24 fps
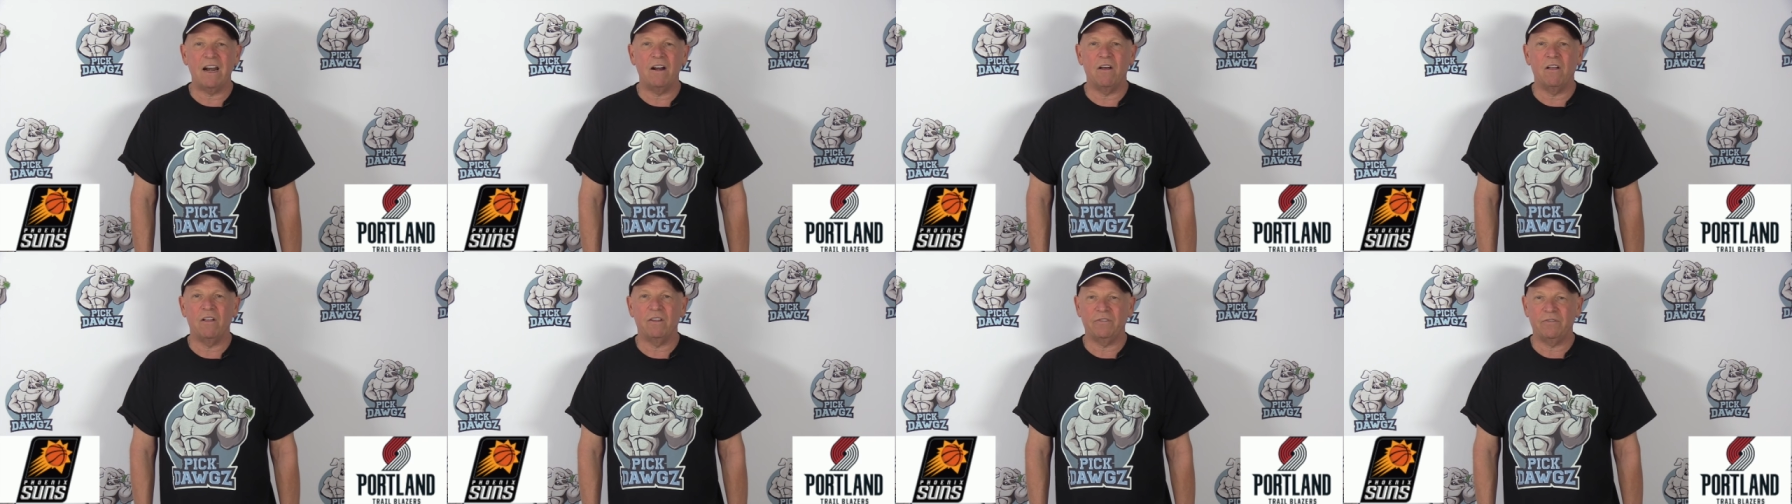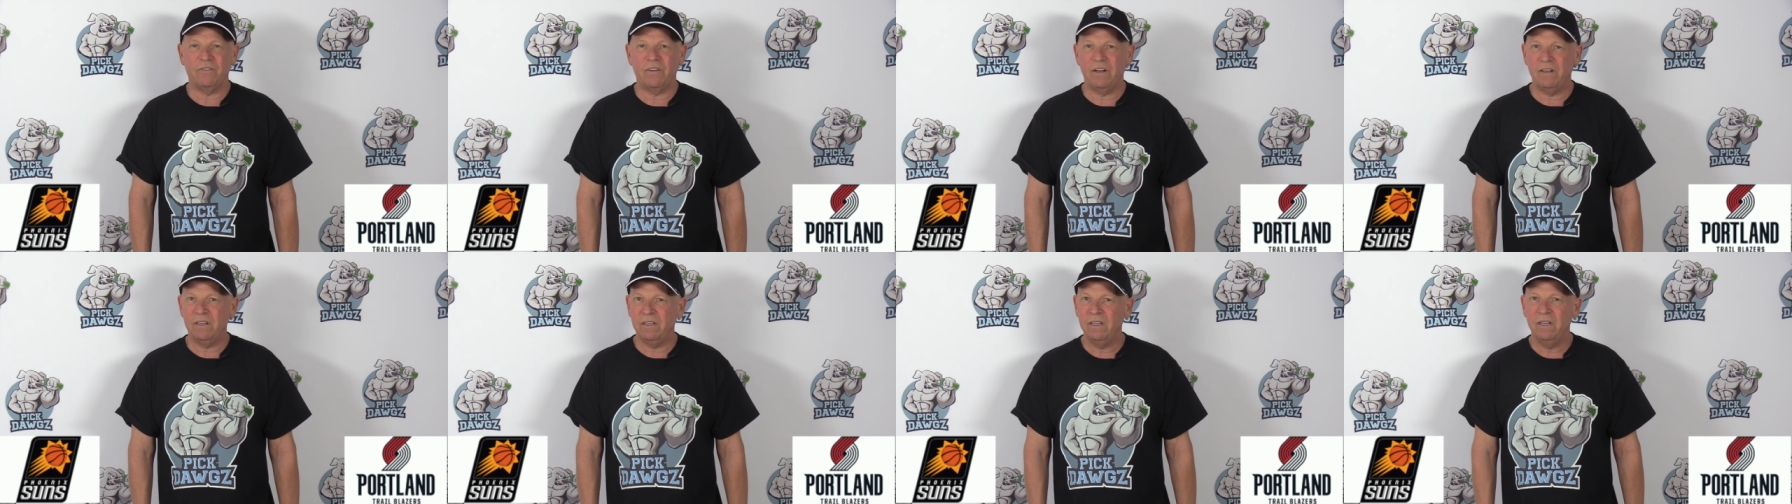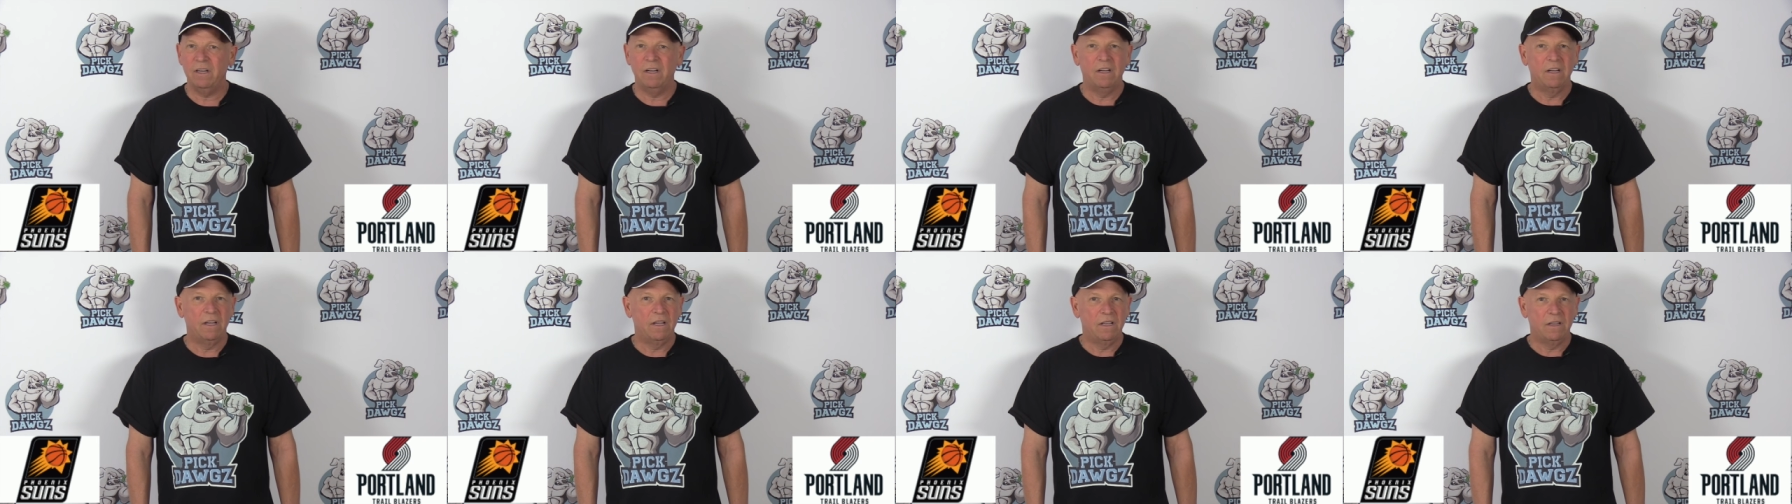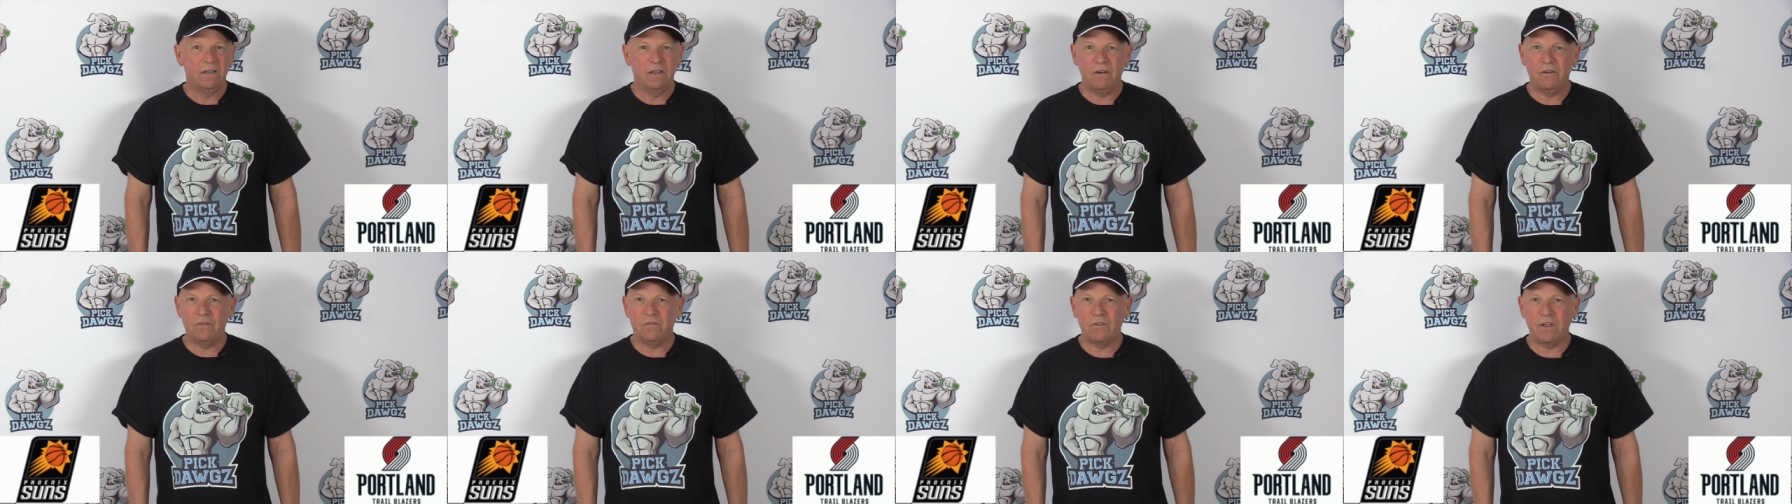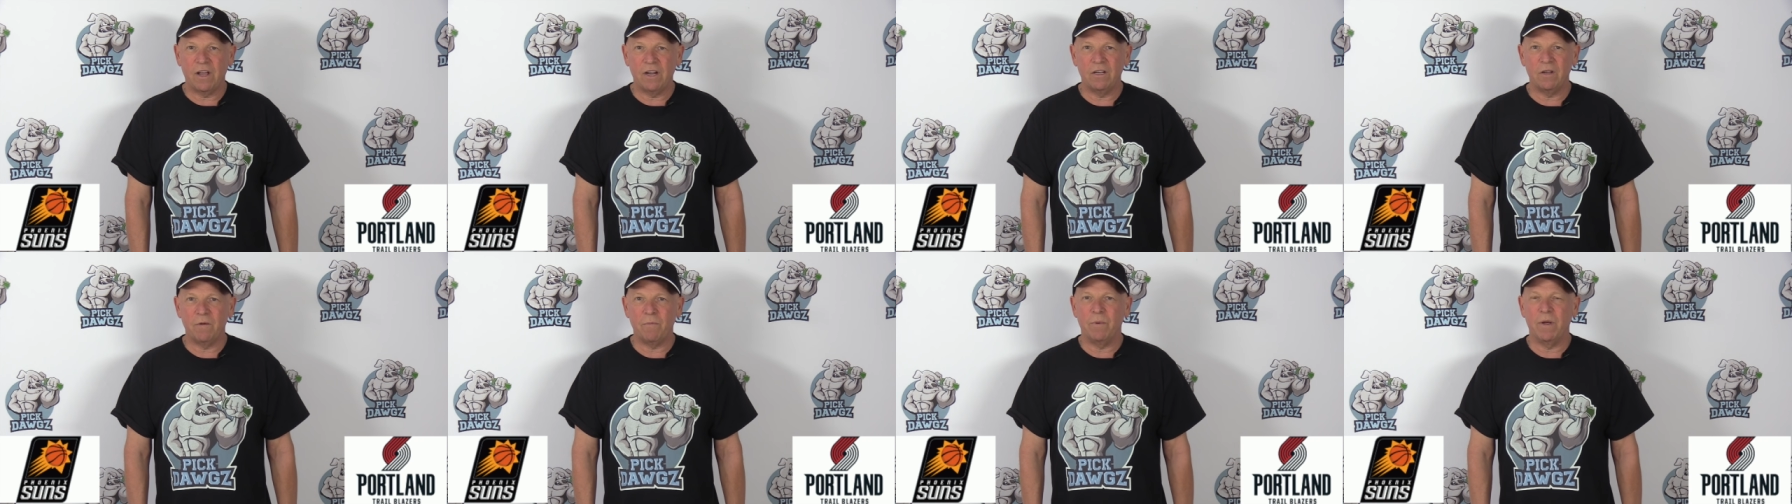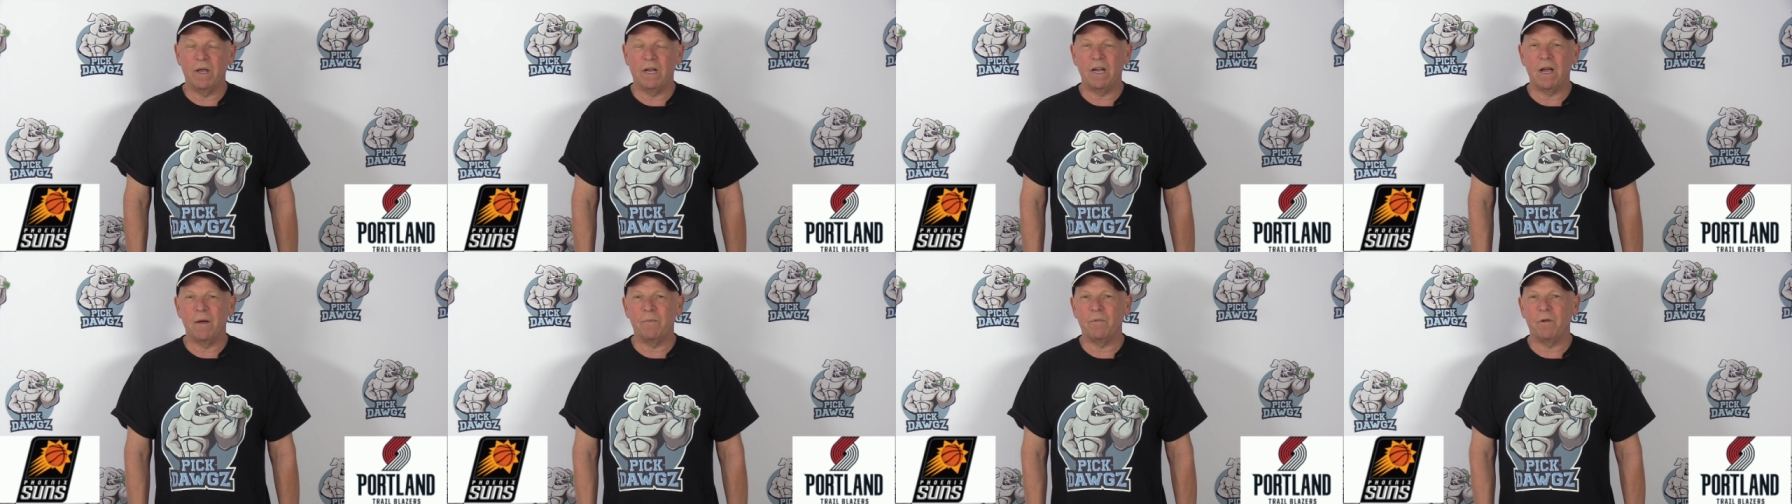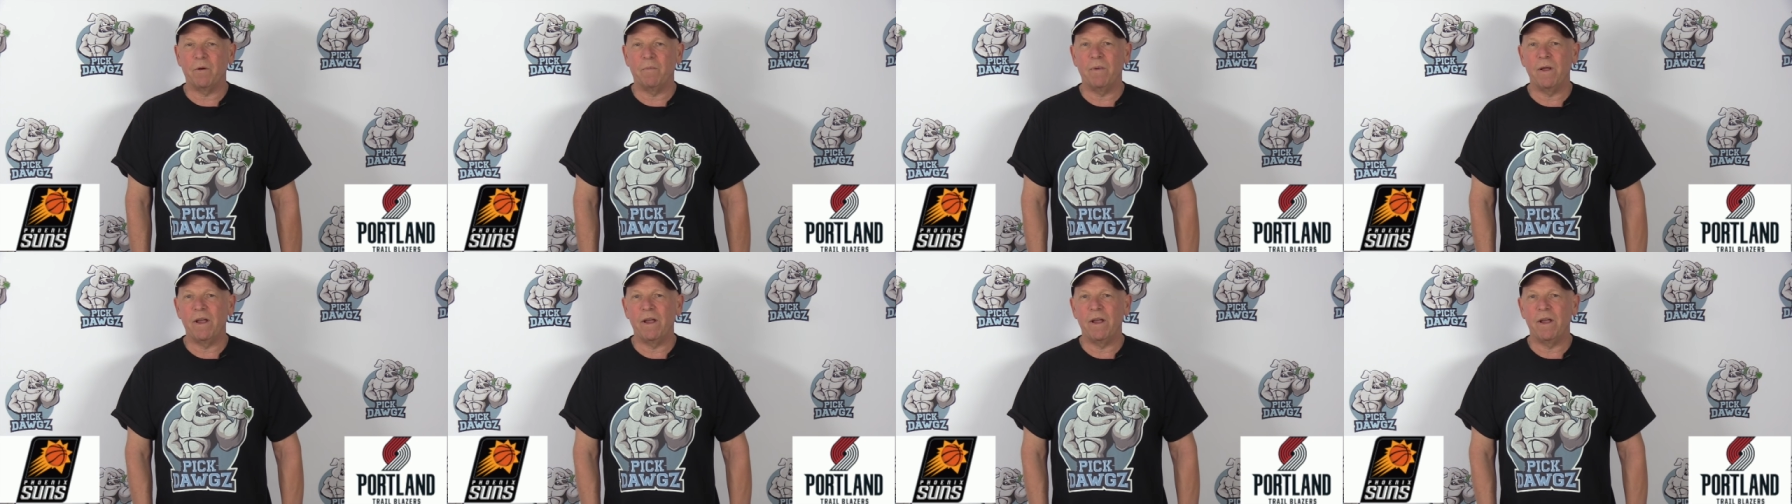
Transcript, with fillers: And all of a sudden, they decided to pick up their